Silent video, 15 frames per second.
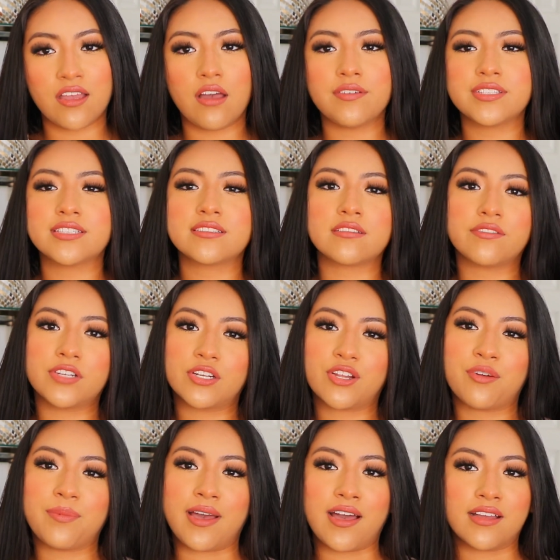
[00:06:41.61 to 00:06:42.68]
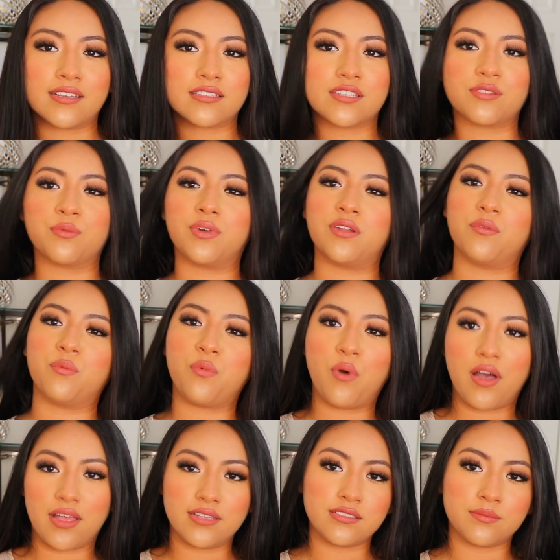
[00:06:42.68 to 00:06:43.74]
Obviously, it's never going to go back to what it was.